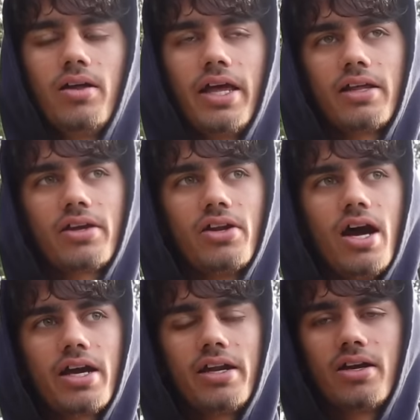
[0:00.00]
Like, they're
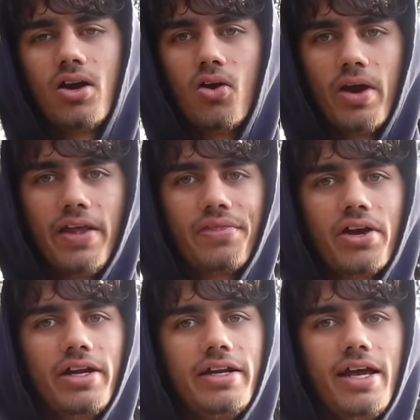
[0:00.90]
not going to go away in
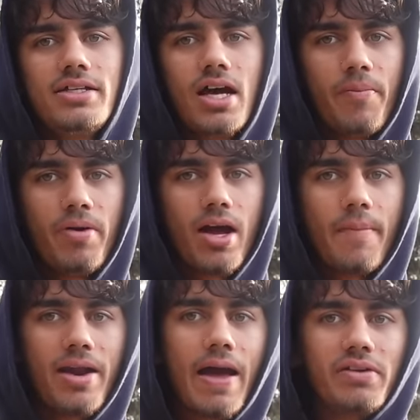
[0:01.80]
30 days. i am
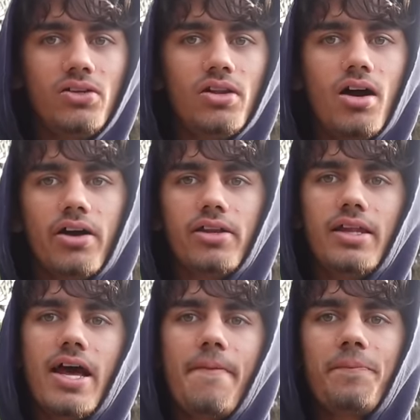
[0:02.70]
going to have to do it longer than
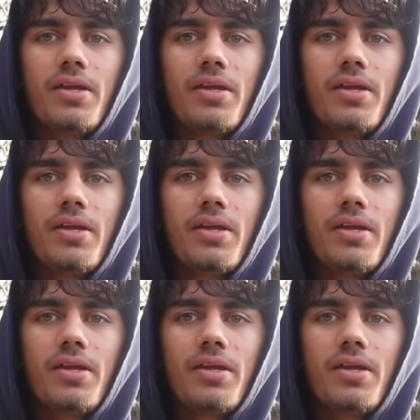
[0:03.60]
that.